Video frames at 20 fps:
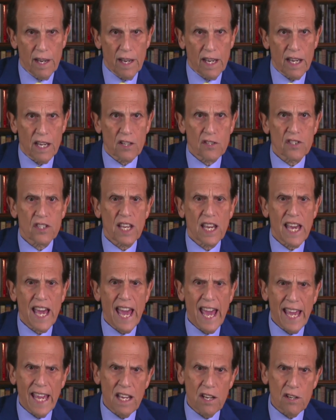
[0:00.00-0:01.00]
is the
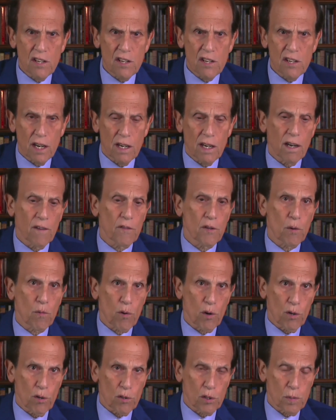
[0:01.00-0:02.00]
aging of the
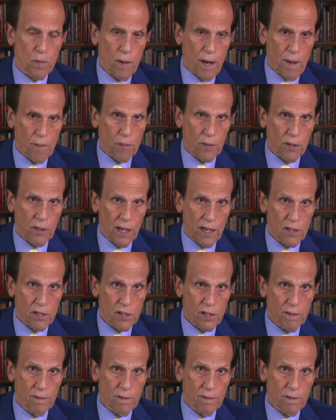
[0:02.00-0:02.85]
world's population.